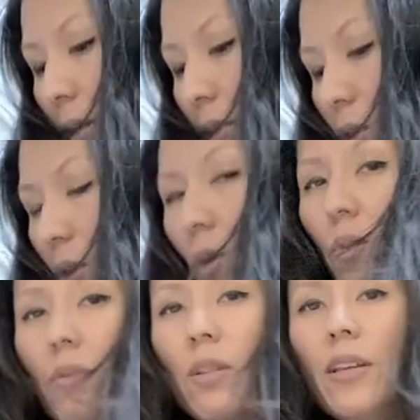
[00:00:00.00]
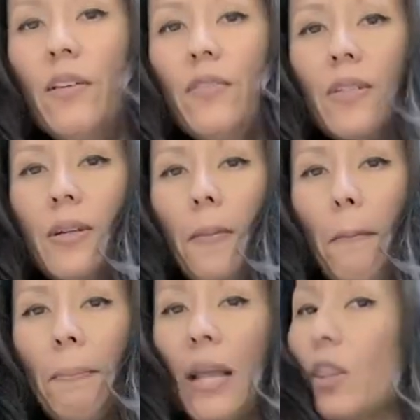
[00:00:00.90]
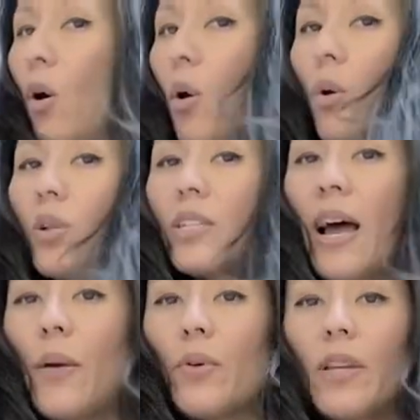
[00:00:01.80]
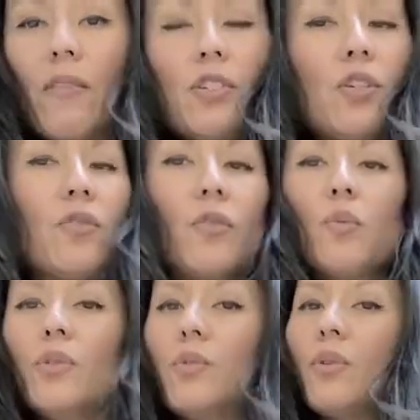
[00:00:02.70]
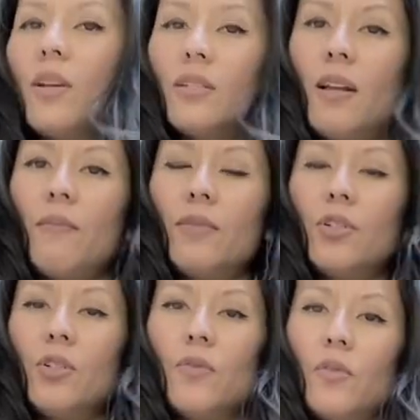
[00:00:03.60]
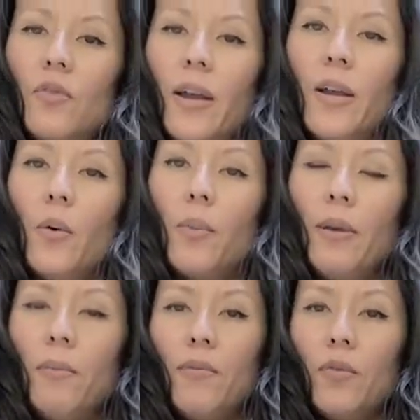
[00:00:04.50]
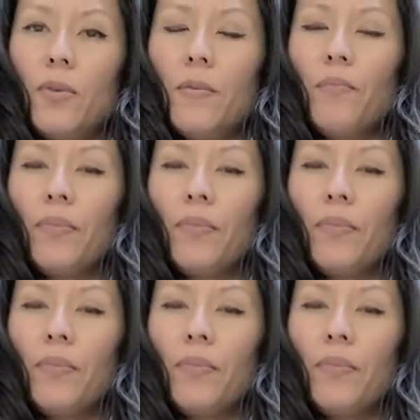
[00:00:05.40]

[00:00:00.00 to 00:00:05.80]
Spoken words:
So lift, and the whole time we're giving churu, we do not stop the churu, right? Or baby food.